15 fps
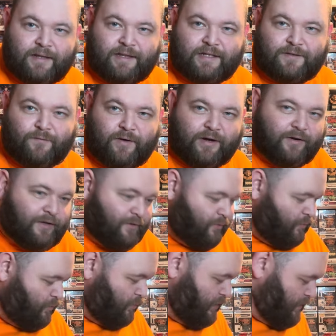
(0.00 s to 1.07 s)
That's very
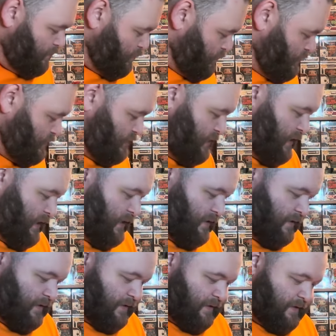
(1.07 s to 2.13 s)
cool and appreciated.
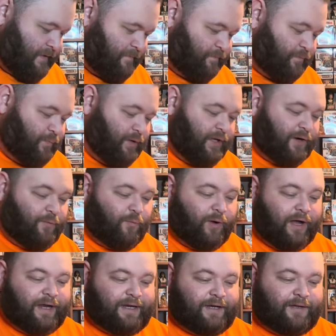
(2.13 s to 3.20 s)
We got a
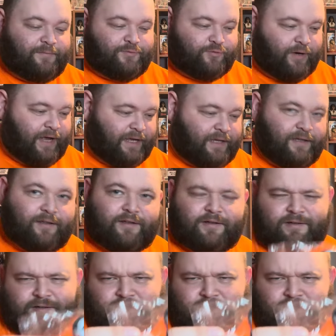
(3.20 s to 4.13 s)
wind-up Dracula.